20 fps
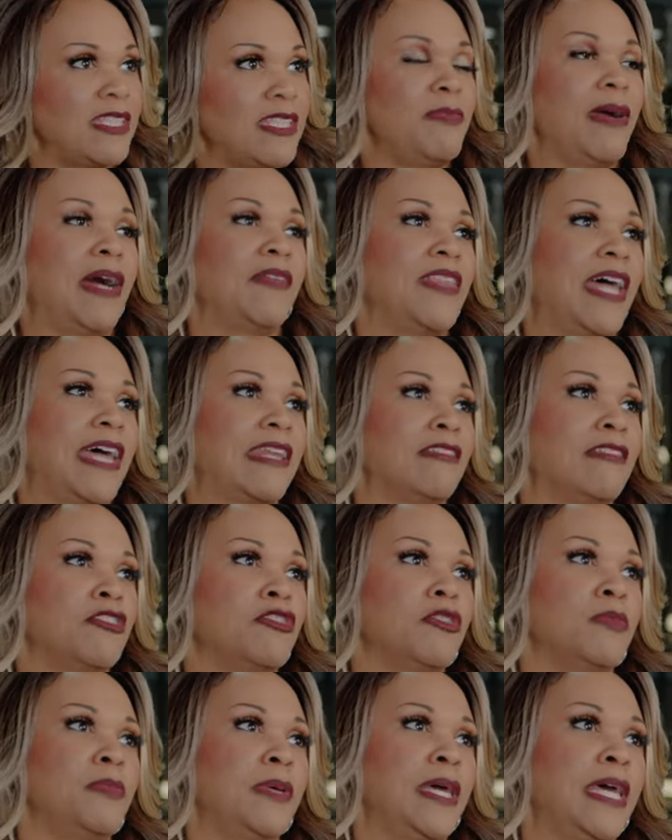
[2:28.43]

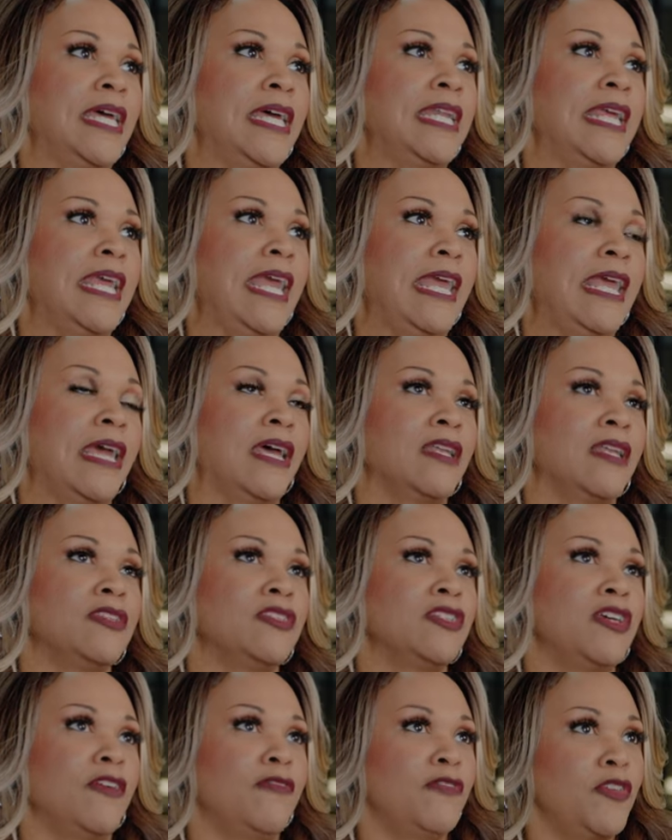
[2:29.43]
extra or redundant
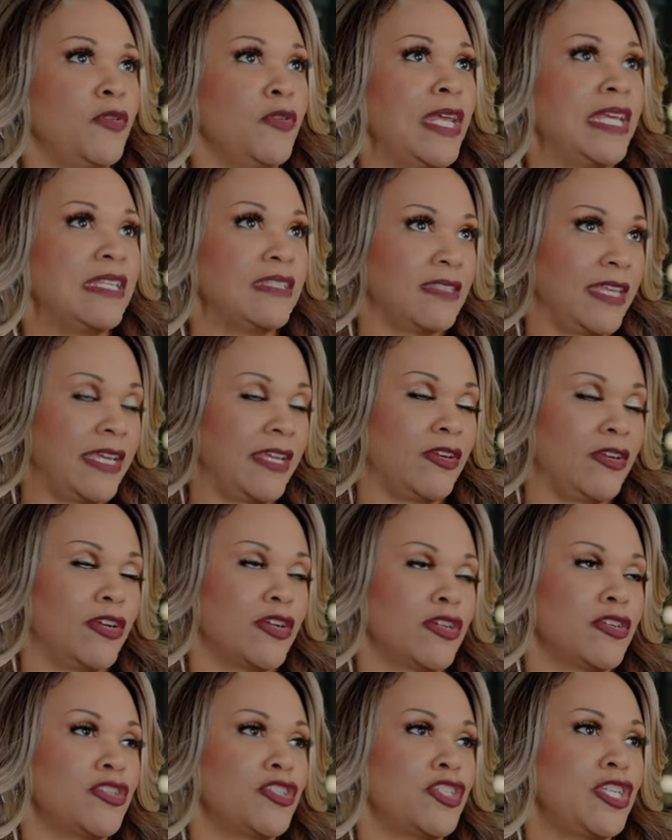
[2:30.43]
redundant
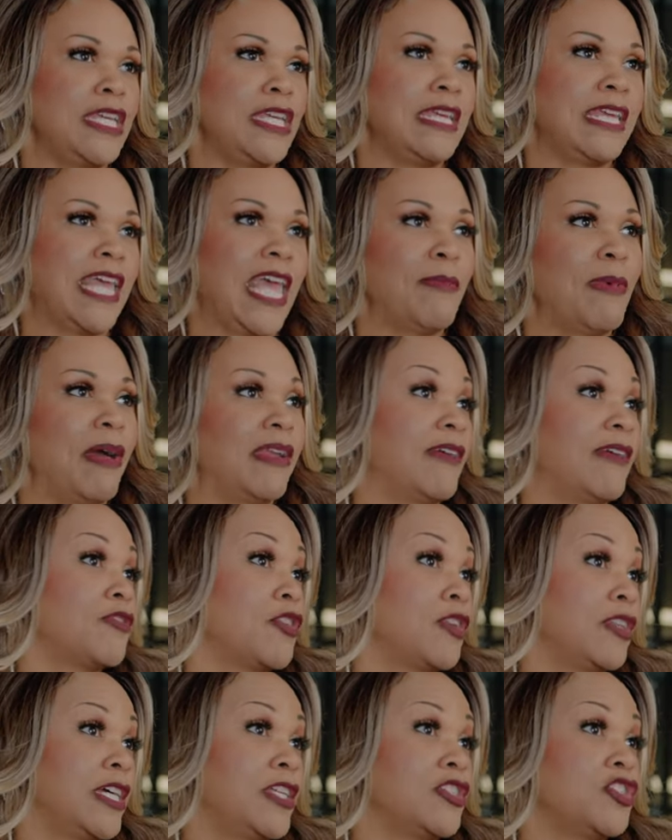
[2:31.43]
battery. Now, don't
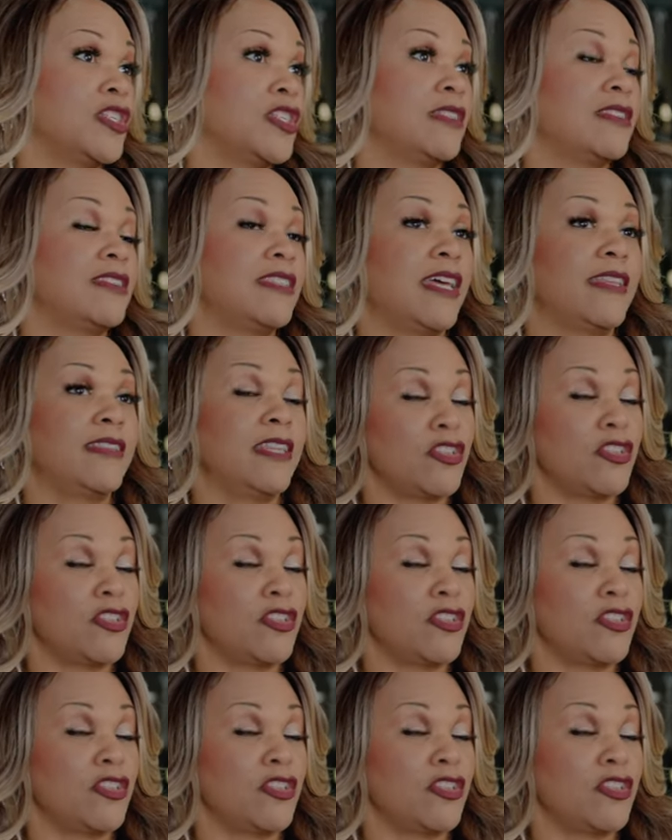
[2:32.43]
get it twisted.